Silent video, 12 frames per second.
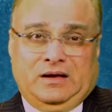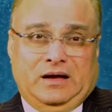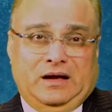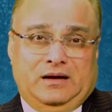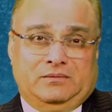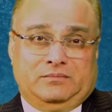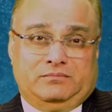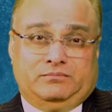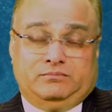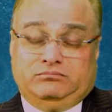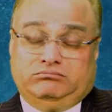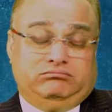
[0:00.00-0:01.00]
And
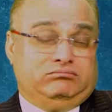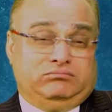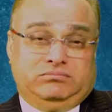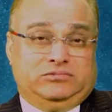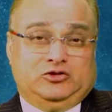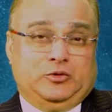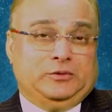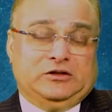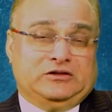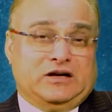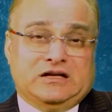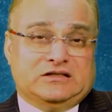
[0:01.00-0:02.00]

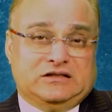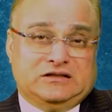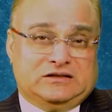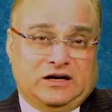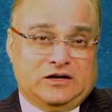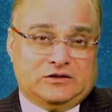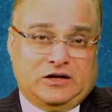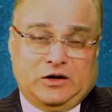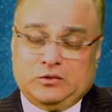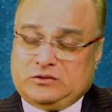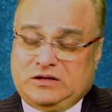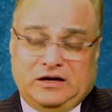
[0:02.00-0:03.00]
Jupiter transit, third
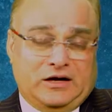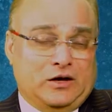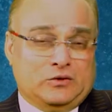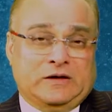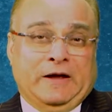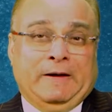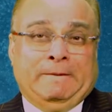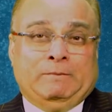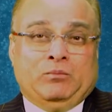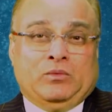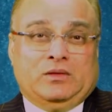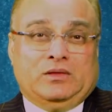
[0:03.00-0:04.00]
house,
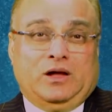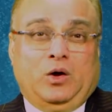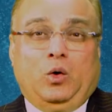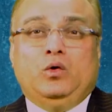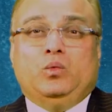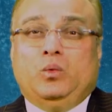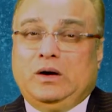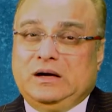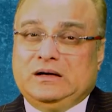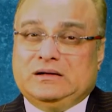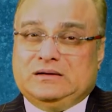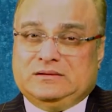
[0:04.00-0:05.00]
the whole
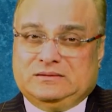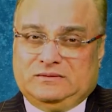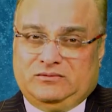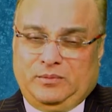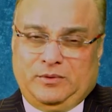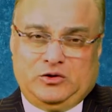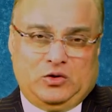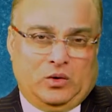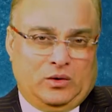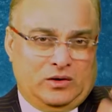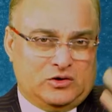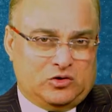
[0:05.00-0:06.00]
world will be
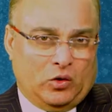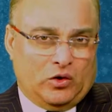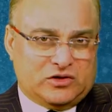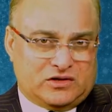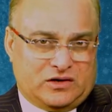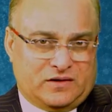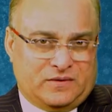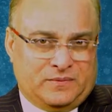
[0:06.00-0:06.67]
your oyster.